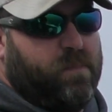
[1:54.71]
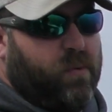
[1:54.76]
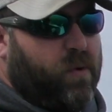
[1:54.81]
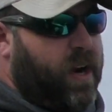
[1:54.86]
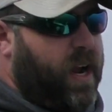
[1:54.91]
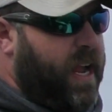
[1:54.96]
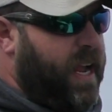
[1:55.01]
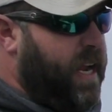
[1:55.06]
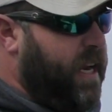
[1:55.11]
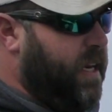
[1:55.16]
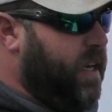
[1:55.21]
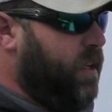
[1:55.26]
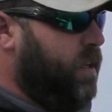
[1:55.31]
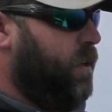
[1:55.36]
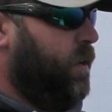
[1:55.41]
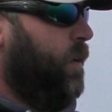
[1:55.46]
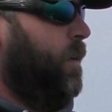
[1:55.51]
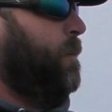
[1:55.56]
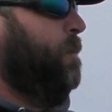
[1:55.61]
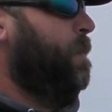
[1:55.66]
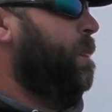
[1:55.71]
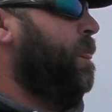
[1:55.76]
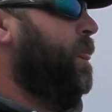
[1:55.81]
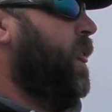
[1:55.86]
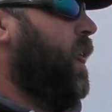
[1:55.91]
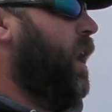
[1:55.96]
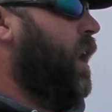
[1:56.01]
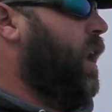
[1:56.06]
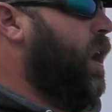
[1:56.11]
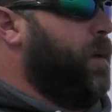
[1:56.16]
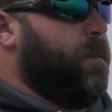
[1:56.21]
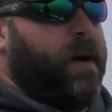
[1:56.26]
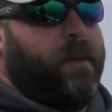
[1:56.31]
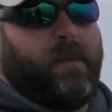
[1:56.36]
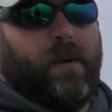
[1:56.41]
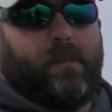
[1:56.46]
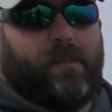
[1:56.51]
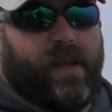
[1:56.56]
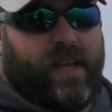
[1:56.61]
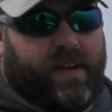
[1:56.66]
braid. I'm
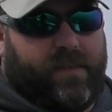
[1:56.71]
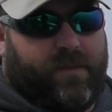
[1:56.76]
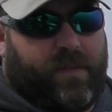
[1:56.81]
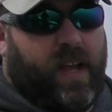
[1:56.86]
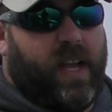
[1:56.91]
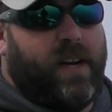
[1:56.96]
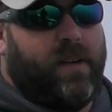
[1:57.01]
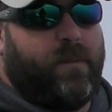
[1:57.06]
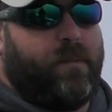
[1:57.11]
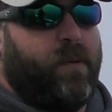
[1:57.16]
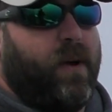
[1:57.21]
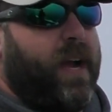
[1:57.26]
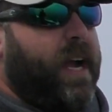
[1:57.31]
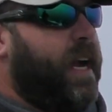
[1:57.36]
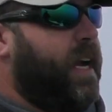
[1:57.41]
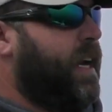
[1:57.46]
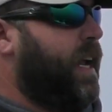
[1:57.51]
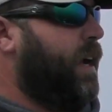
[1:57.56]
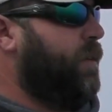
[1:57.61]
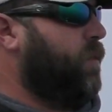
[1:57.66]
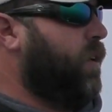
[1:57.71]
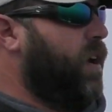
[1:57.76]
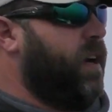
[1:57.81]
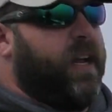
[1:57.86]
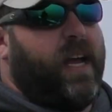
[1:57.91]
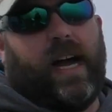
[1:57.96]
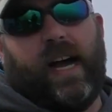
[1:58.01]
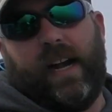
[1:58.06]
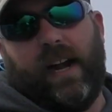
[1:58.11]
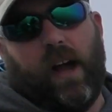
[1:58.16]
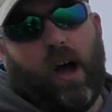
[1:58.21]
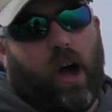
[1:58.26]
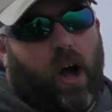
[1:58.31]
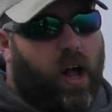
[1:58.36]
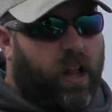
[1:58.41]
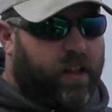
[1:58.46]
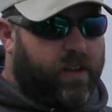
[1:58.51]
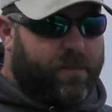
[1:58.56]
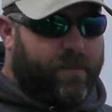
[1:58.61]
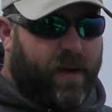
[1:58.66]
a big fan of braid. I run it on
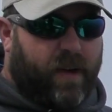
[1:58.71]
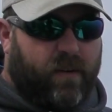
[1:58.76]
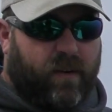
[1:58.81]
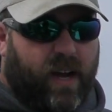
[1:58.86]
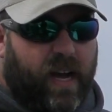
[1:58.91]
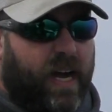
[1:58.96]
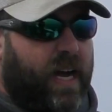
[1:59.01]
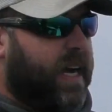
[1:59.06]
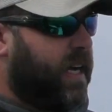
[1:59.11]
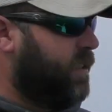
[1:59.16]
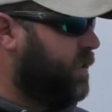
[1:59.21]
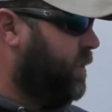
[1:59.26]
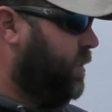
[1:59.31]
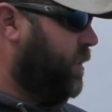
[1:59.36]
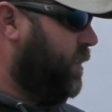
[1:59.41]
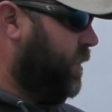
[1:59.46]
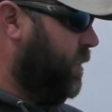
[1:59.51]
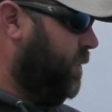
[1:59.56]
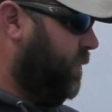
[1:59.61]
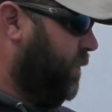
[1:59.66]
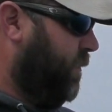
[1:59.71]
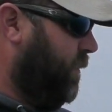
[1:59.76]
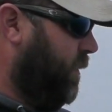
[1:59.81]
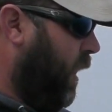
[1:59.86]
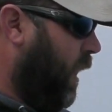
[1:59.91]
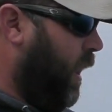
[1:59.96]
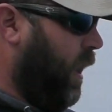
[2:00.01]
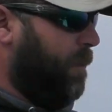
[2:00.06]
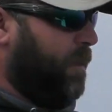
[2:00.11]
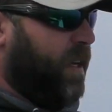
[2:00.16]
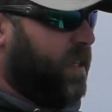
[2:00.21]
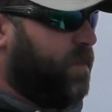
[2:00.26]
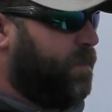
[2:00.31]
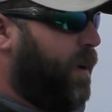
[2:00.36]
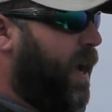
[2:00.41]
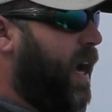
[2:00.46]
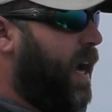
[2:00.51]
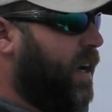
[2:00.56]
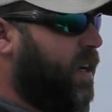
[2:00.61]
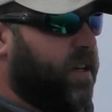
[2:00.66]
all of my rods as
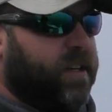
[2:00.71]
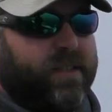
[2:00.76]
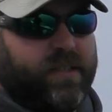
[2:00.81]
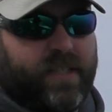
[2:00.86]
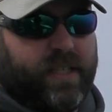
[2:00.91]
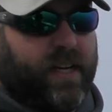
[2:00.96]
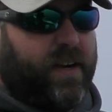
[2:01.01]
backers and